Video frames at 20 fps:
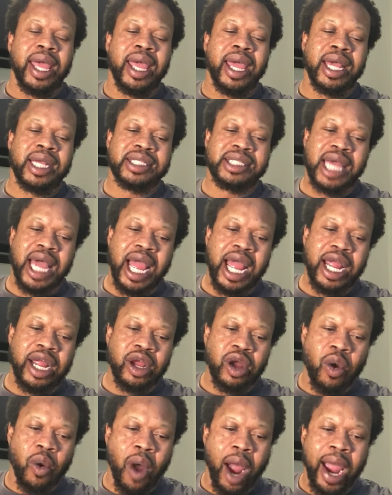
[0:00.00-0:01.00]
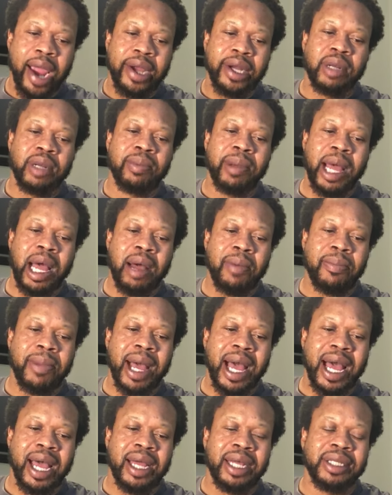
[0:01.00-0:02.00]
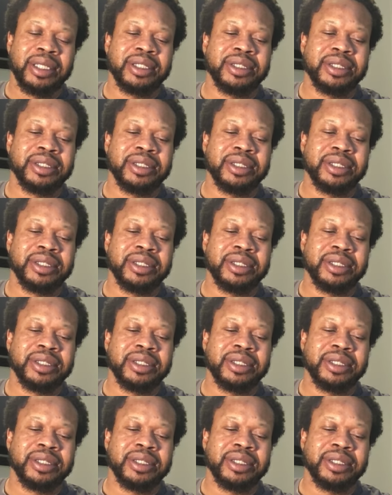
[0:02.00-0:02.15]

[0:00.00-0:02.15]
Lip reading: as I inquired about my